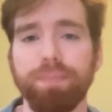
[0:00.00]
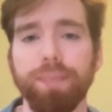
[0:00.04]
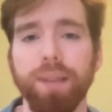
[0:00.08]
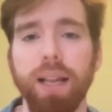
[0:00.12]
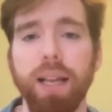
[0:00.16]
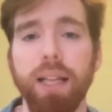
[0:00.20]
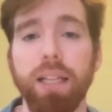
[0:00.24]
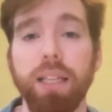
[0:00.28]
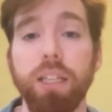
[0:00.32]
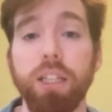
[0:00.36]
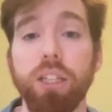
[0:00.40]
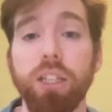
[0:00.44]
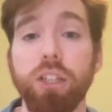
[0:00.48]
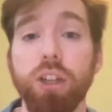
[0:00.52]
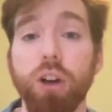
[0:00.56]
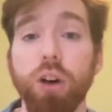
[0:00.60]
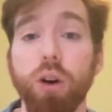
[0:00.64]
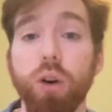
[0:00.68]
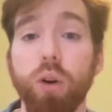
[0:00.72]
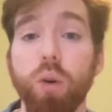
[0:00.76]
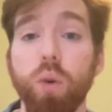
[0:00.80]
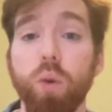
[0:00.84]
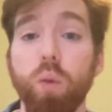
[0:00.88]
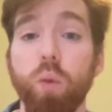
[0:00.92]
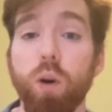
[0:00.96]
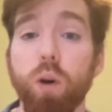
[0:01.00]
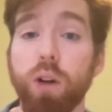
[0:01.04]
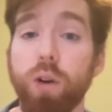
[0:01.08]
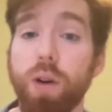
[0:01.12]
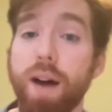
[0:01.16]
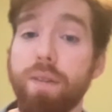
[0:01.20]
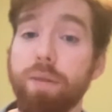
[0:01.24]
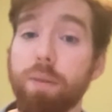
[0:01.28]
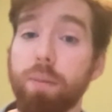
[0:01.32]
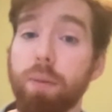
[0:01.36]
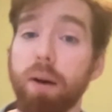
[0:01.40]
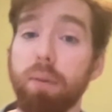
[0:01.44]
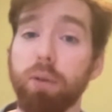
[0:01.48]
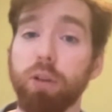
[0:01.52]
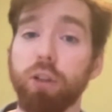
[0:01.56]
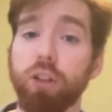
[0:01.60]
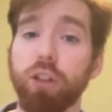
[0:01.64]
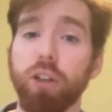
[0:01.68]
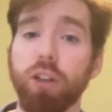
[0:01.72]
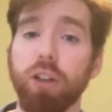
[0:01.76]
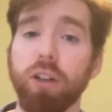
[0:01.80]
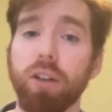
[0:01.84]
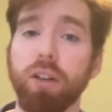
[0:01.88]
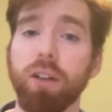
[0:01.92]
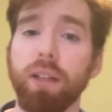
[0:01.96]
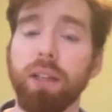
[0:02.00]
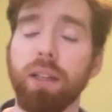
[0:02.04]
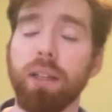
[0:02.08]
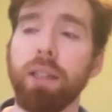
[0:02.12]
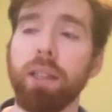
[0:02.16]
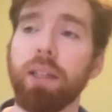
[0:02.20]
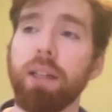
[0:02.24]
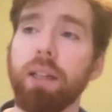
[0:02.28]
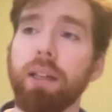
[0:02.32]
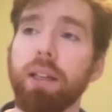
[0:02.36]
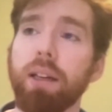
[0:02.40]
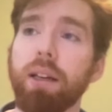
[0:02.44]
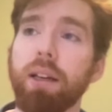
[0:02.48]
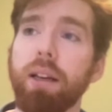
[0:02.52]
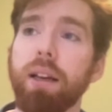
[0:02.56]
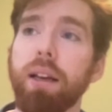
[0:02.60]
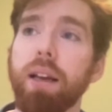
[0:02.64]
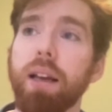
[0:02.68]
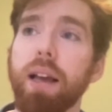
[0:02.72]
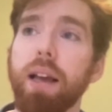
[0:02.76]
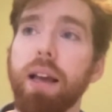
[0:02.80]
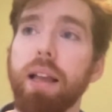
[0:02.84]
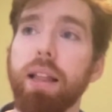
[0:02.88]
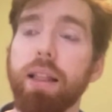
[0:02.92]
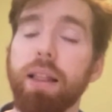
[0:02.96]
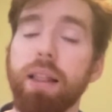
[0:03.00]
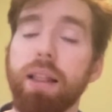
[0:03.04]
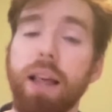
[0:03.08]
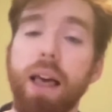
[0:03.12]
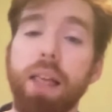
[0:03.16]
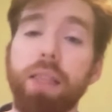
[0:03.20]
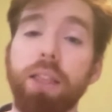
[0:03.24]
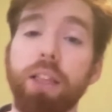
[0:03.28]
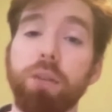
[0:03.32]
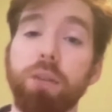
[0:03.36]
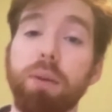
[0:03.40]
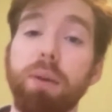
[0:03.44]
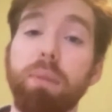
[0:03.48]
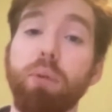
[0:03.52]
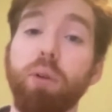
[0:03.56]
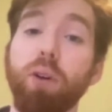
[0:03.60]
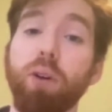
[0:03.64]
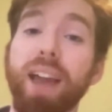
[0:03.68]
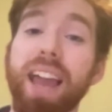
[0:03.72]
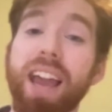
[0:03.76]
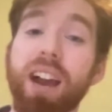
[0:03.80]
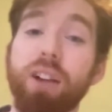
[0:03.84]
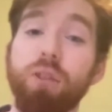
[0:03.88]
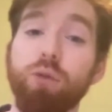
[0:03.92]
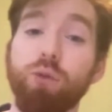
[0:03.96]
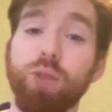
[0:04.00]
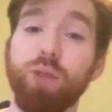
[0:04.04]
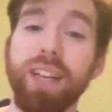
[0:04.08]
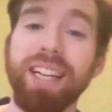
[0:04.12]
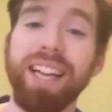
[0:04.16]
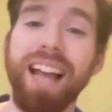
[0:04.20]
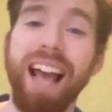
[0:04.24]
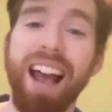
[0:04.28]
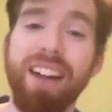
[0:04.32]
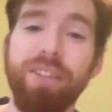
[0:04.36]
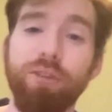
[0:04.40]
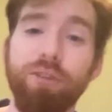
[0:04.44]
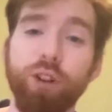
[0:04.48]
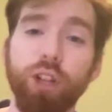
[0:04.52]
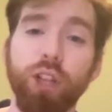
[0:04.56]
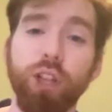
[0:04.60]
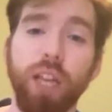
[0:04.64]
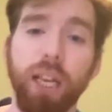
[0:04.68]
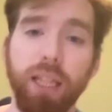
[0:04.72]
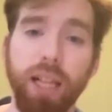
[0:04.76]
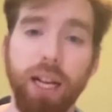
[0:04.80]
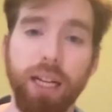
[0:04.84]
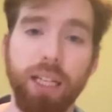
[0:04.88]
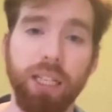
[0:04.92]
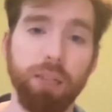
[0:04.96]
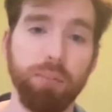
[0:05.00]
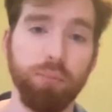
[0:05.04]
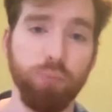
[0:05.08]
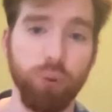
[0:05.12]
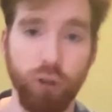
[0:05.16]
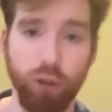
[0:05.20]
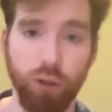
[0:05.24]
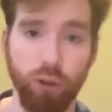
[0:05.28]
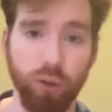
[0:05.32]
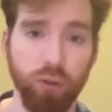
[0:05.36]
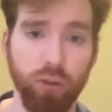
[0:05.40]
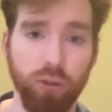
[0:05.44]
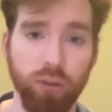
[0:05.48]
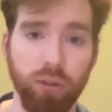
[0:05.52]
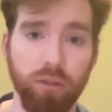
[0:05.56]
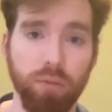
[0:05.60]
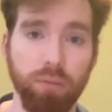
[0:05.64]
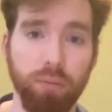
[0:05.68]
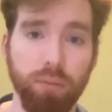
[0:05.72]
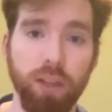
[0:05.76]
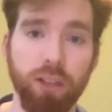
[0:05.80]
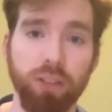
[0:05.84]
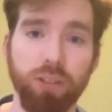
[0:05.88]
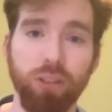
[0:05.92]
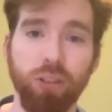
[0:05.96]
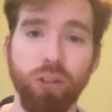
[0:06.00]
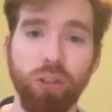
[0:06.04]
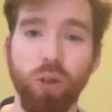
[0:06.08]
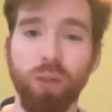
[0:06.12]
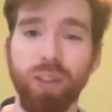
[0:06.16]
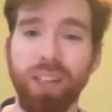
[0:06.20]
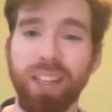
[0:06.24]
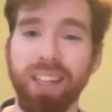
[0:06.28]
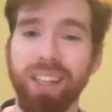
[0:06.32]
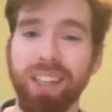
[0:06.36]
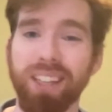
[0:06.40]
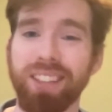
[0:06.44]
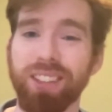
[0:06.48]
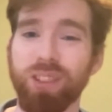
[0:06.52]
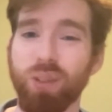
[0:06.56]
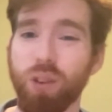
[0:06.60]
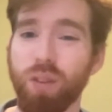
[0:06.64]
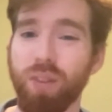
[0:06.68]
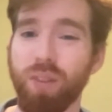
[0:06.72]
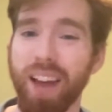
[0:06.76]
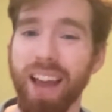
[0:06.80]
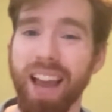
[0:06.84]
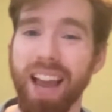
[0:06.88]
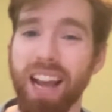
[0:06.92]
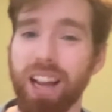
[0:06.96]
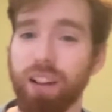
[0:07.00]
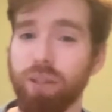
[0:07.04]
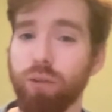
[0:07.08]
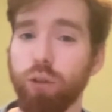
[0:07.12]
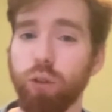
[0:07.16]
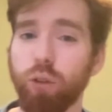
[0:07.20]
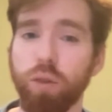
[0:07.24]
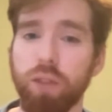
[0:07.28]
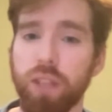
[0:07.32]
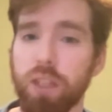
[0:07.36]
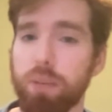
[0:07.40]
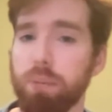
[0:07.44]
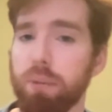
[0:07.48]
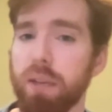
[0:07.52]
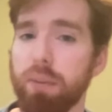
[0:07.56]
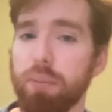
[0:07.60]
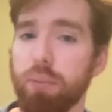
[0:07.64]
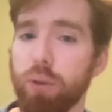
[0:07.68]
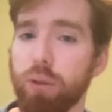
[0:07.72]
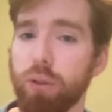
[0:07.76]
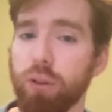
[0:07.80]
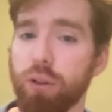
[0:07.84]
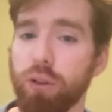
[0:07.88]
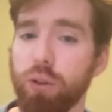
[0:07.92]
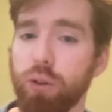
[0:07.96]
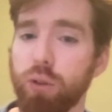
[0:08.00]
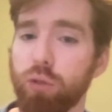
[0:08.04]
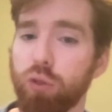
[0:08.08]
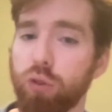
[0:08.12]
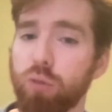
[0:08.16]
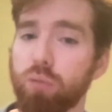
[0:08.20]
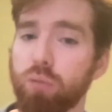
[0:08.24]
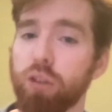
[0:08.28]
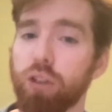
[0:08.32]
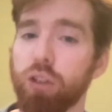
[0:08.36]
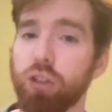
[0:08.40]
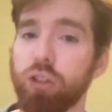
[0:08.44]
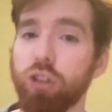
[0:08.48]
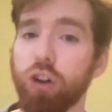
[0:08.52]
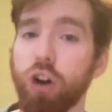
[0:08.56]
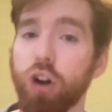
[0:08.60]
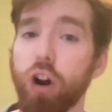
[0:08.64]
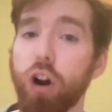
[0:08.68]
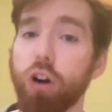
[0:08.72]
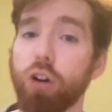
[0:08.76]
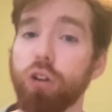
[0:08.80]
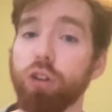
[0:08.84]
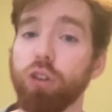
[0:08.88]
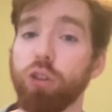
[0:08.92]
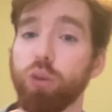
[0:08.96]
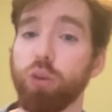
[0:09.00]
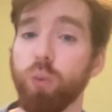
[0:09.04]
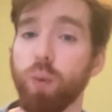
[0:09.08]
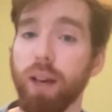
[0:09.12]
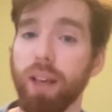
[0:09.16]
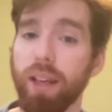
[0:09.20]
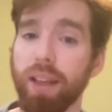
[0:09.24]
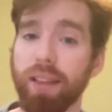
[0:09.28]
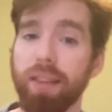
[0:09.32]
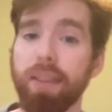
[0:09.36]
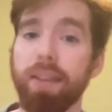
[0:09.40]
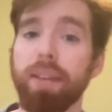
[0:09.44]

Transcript: And so when you have a publisher, and these people can't read everything that is produced because there's only sort of a handful of these people in the newsroom charged with